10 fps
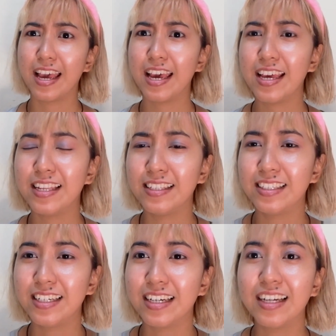And
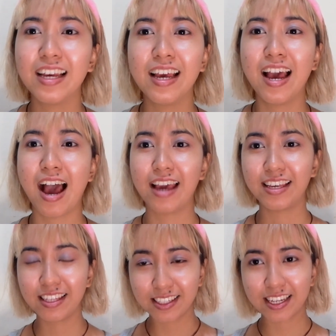I
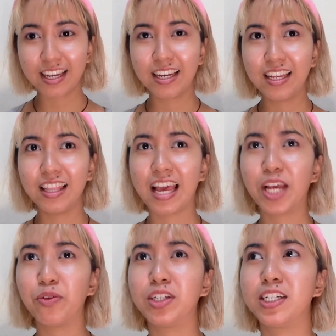can say
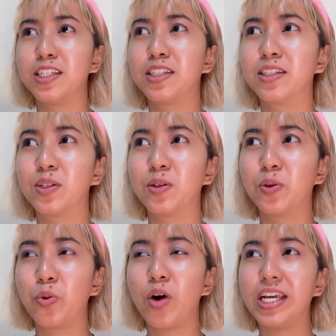language is
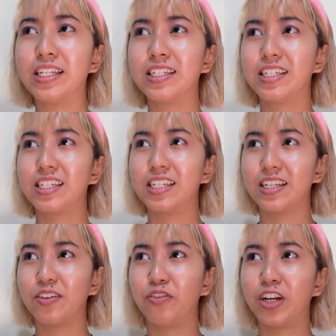quite
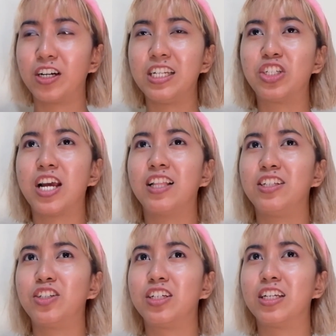very
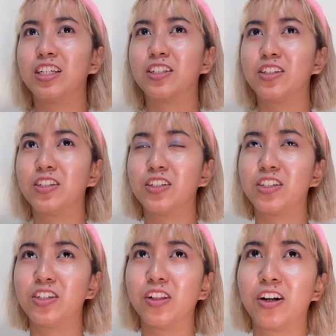challenging
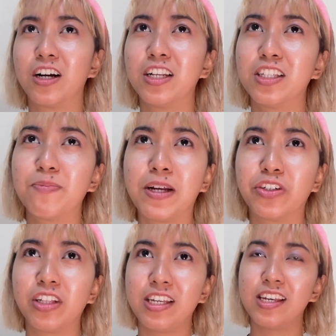to learn,
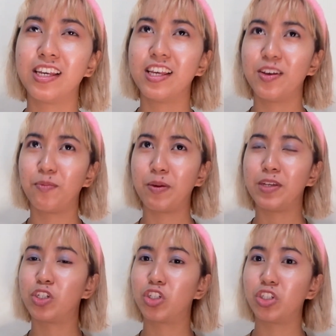especially
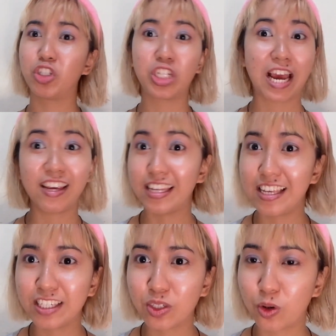maybe
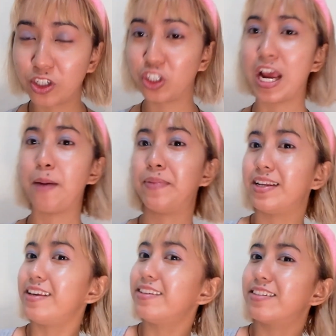Chinese or
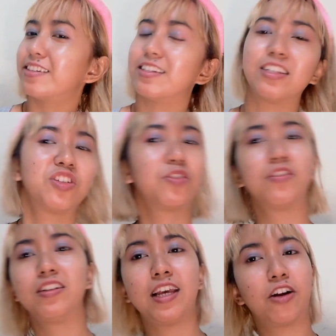Japanese. It's
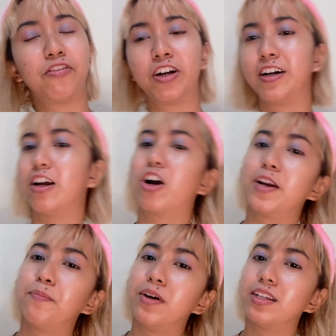very
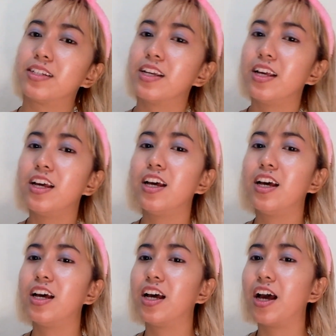hard, but
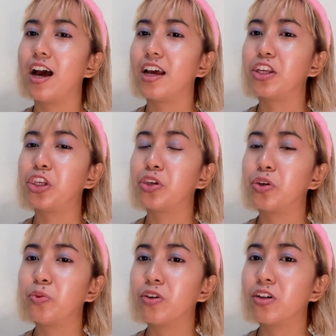
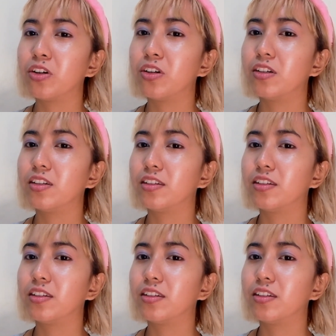you will,